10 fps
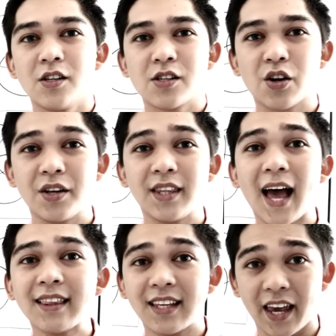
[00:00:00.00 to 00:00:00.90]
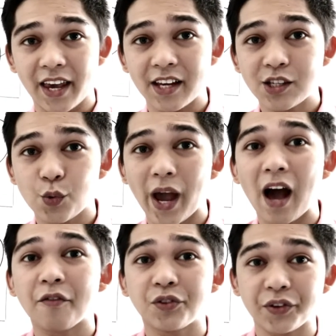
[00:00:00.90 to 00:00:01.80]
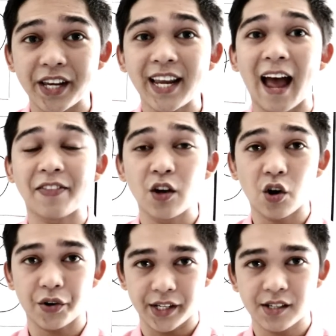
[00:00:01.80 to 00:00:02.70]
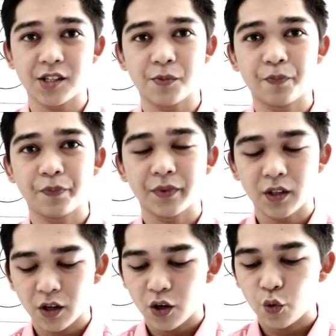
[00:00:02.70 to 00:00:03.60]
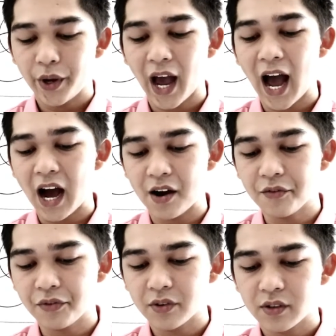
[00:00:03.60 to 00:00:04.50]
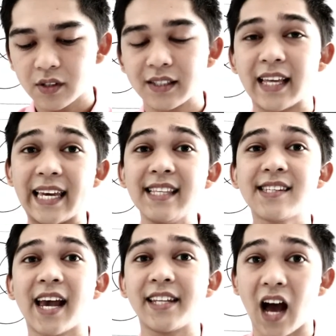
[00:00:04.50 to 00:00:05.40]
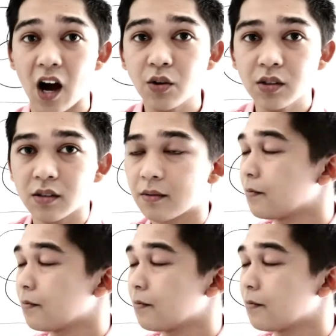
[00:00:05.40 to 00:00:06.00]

So in that case, we have 3 categories. We have the inside out.